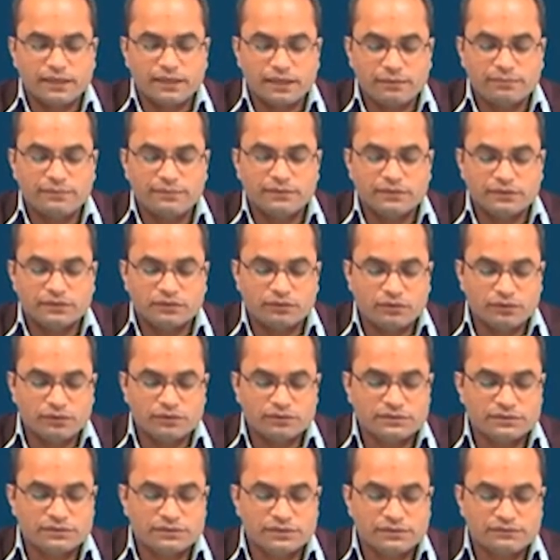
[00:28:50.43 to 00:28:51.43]
I mean the
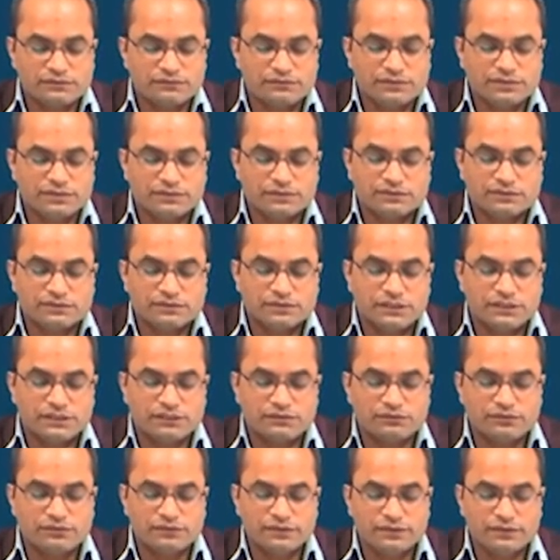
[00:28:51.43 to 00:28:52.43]
constant which is C
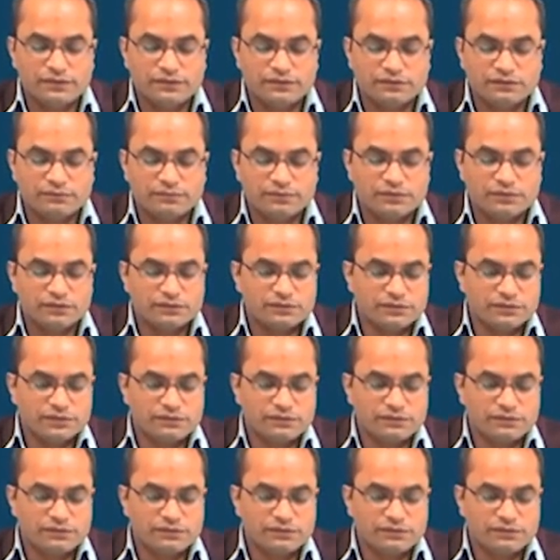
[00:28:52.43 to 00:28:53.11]
3 here because